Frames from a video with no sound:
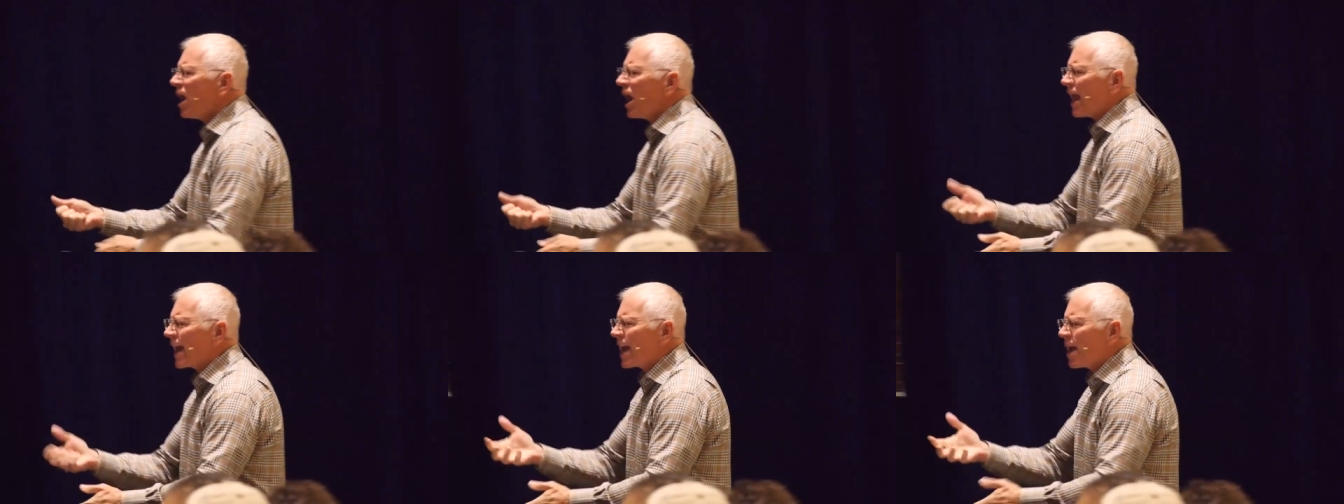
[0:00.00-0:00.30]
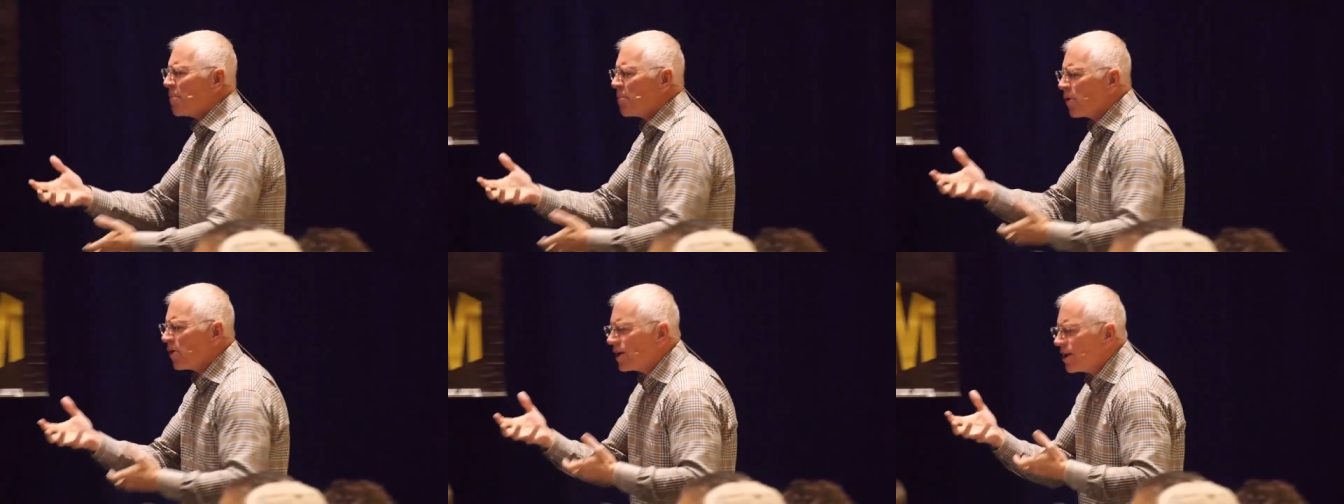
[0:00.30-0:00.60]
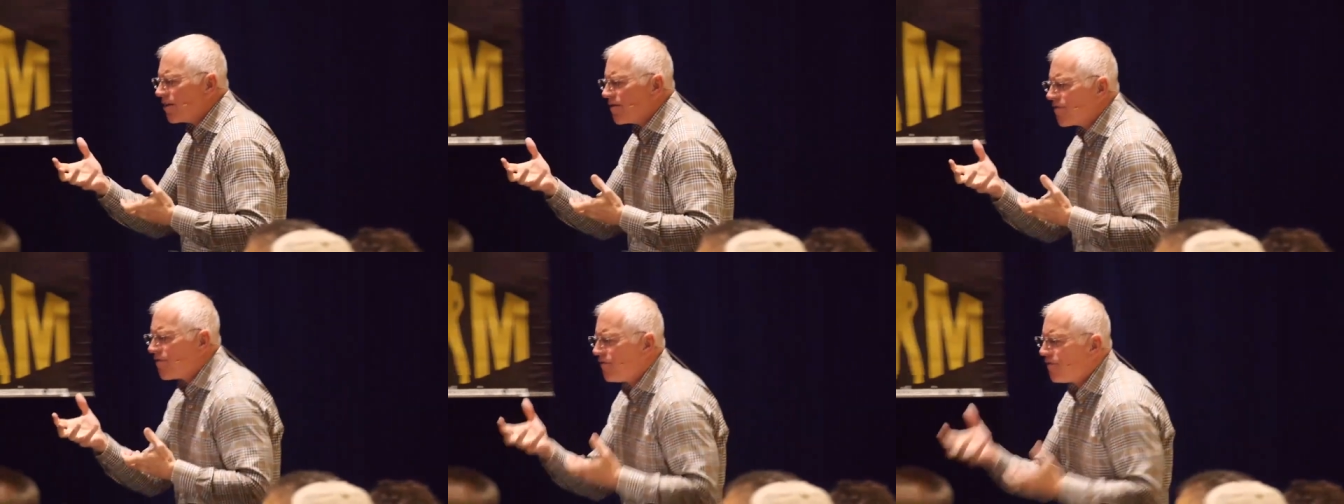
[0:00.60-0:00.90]
like a
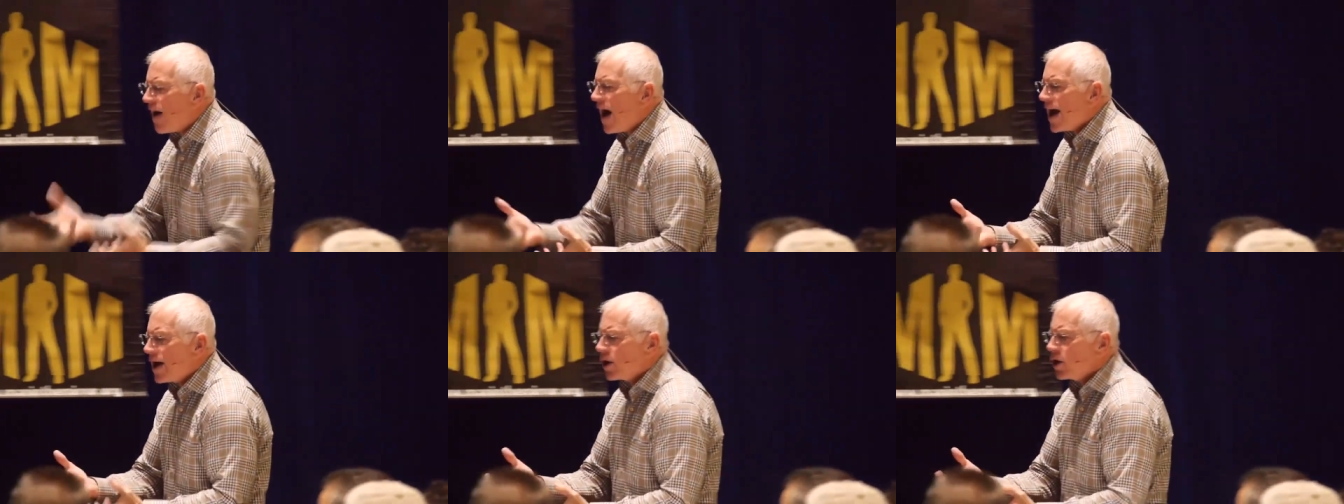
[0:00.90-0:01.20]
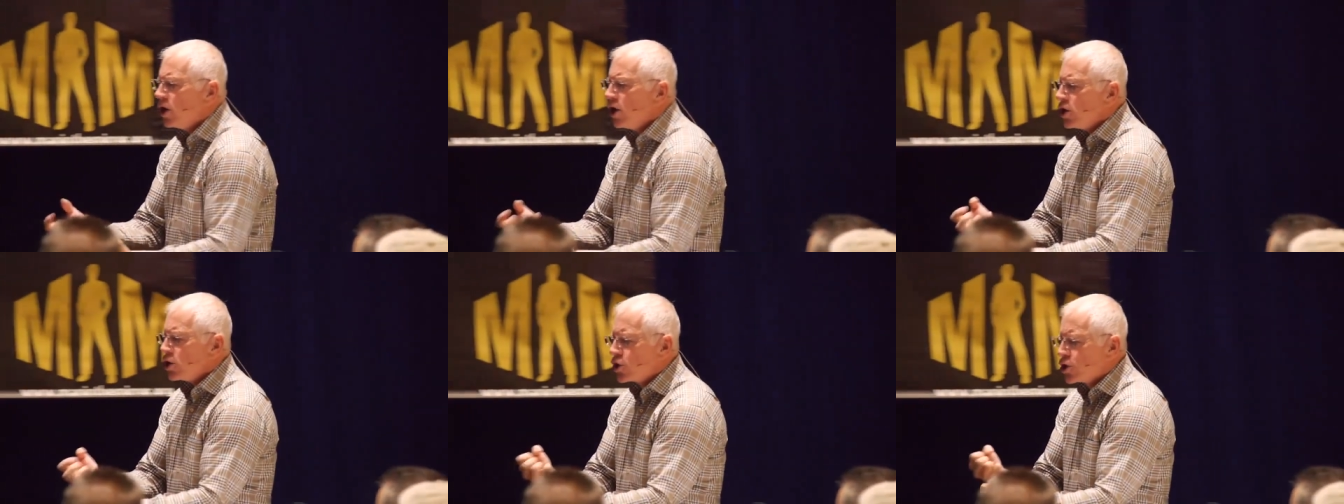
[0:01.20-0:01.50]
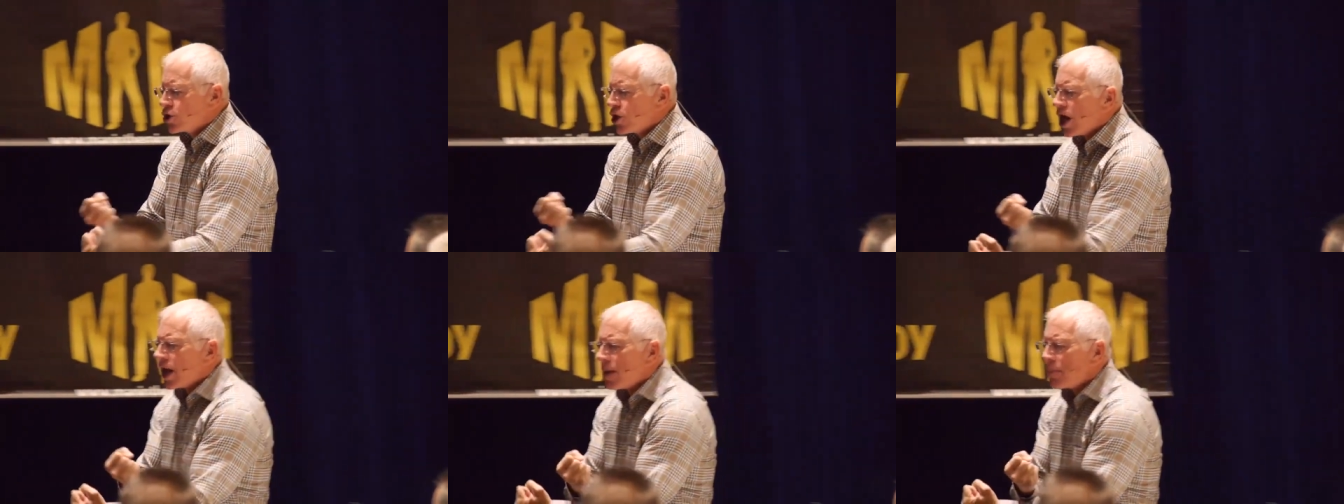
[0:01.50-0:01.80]
burning fire
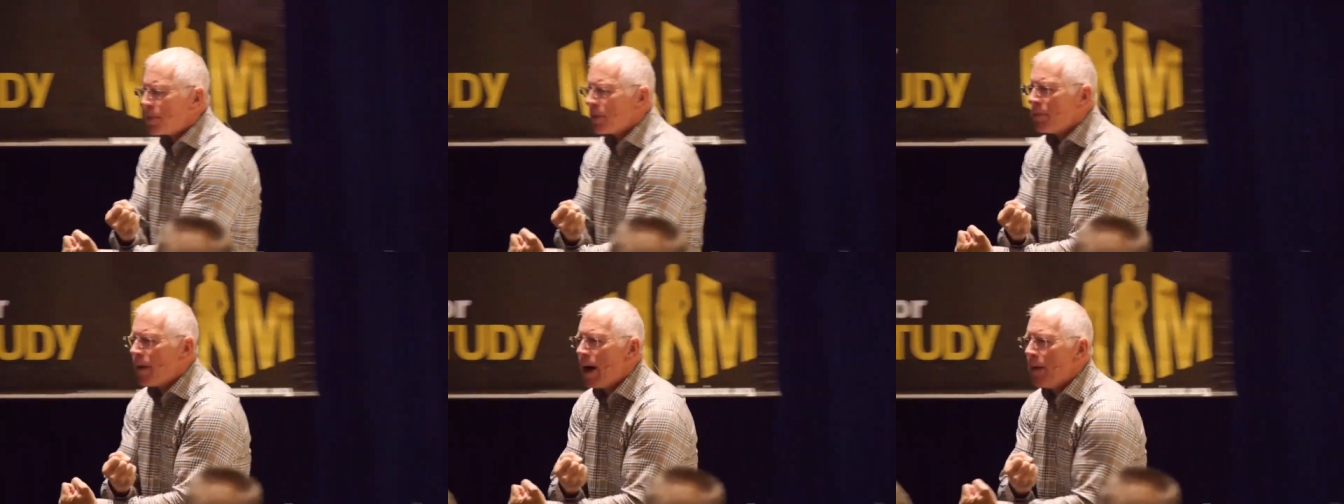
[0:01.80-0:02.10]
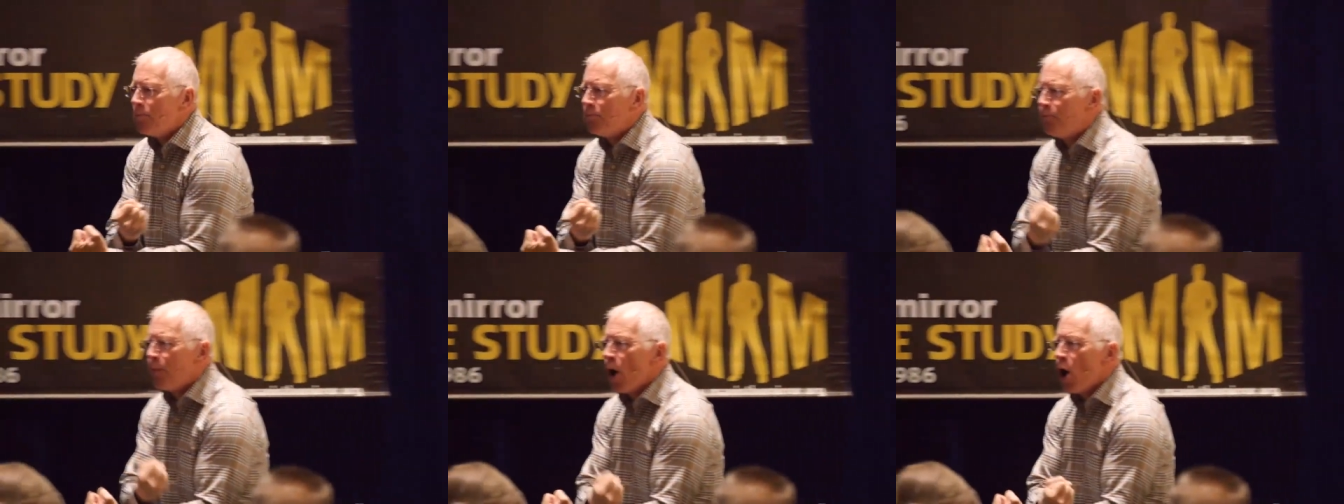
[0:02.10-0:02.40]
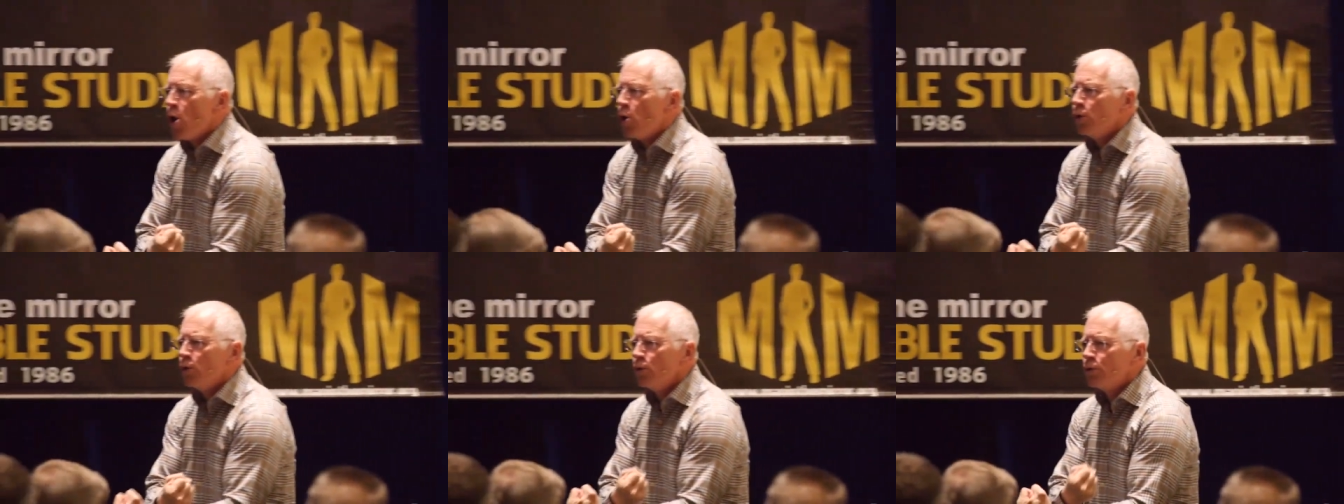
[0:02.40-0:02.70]
shut up in my
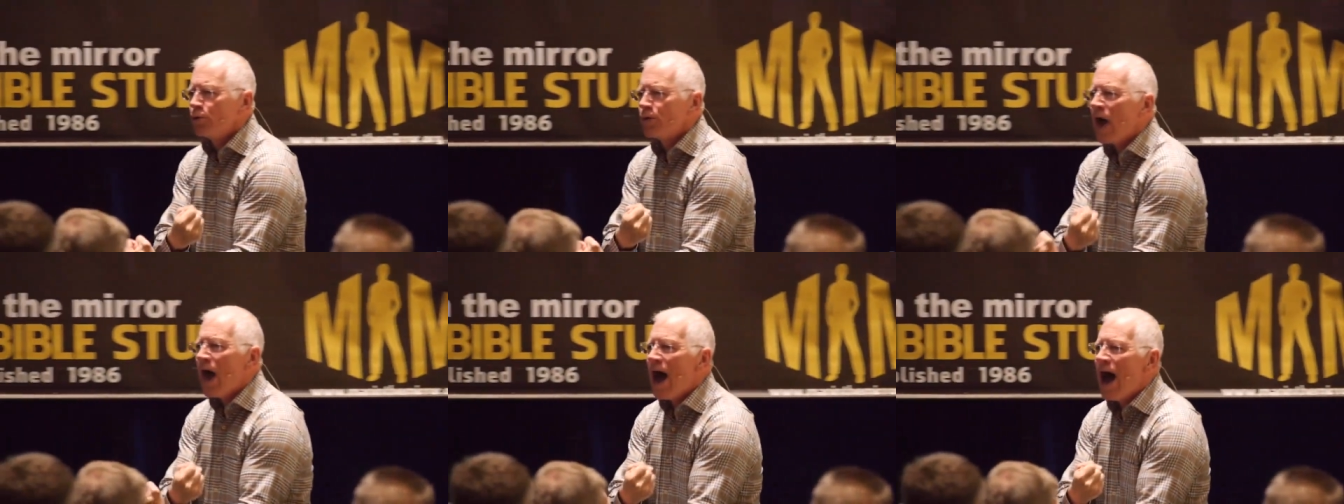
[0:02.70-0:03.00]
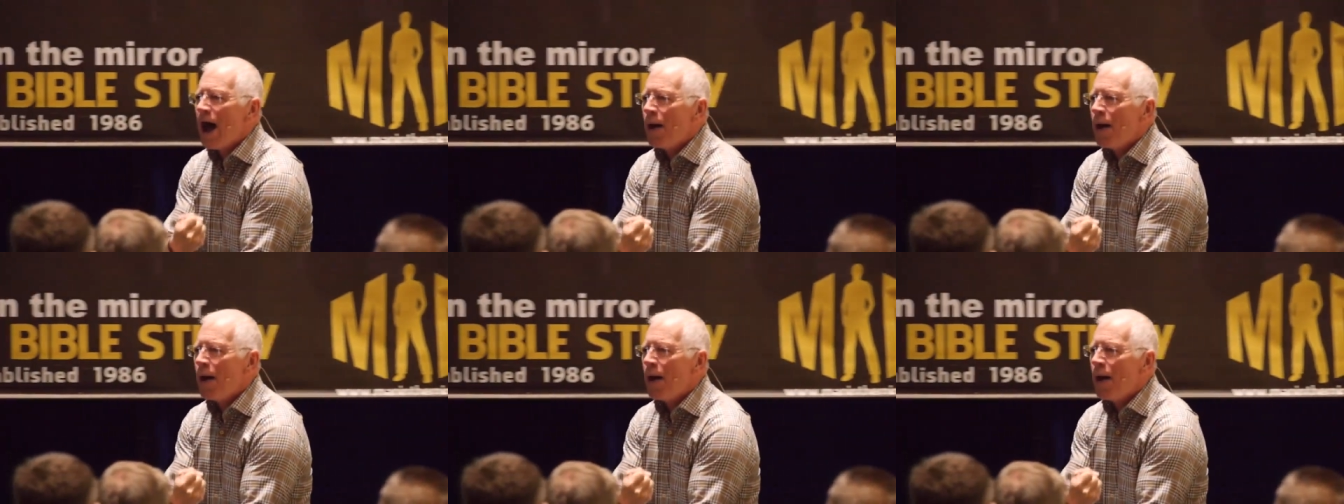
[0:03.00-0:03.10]
bones.